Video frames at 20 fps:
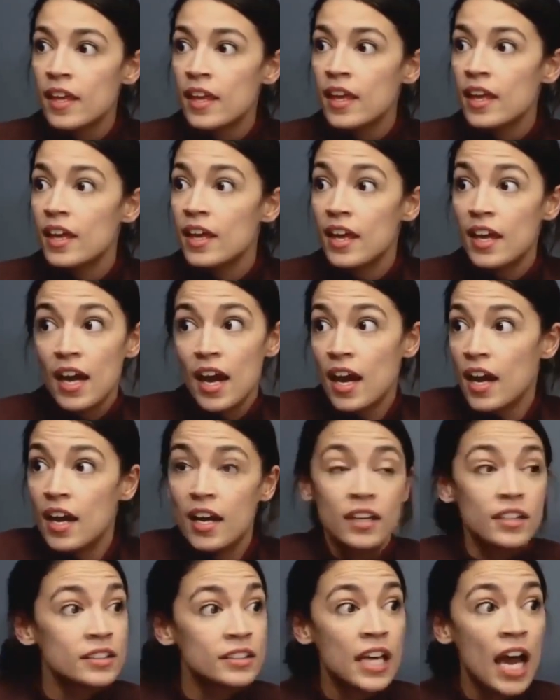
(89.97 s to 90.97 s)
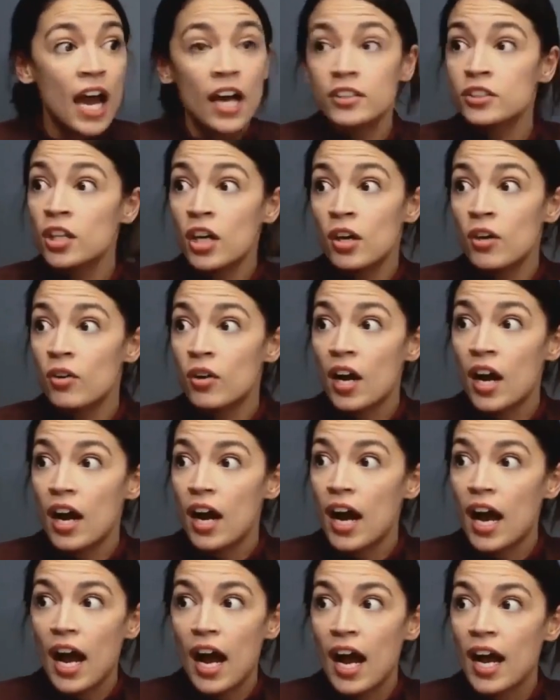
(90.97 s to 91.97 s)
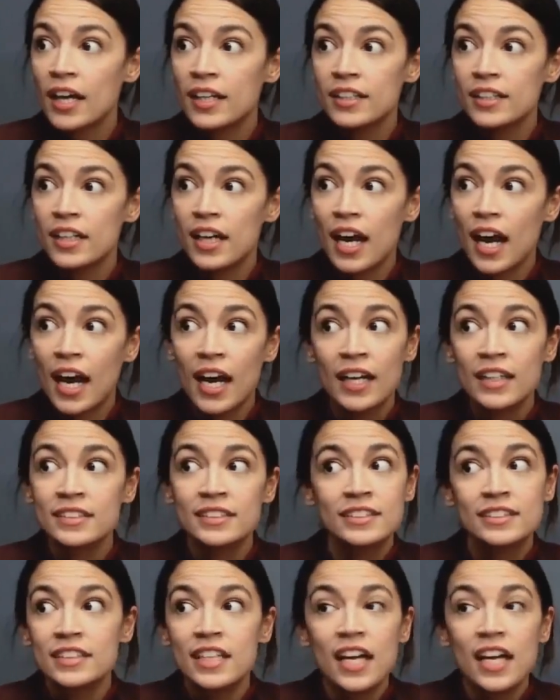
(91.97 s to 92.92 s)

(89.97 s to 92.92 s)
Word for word: Yeah, I was, talked about it. it yeah, two, no. Might have been two people. I, I,